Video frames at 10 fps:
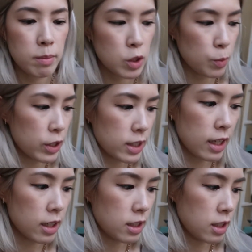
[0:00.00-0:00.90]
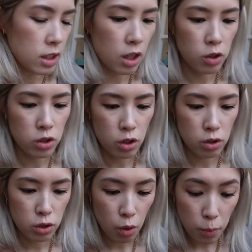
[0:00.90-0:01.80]
super excited because these colors are
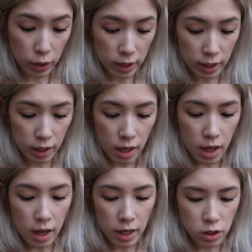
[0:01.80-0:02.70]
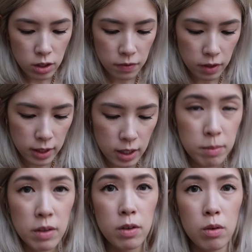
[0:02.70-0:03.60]
so pretty, and just feeling them,
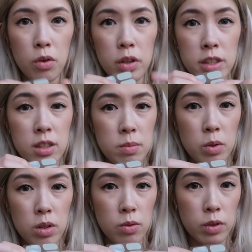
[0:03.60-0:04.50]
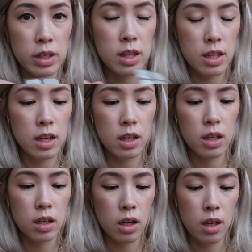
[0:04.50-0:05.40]
they feel really smooth and really thick
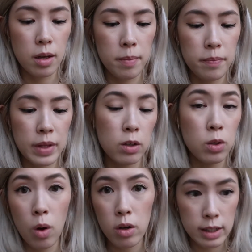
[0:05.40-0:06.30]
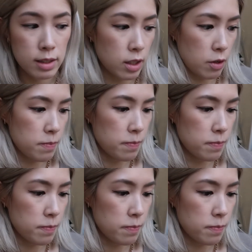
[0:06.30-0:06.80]
and good quality. So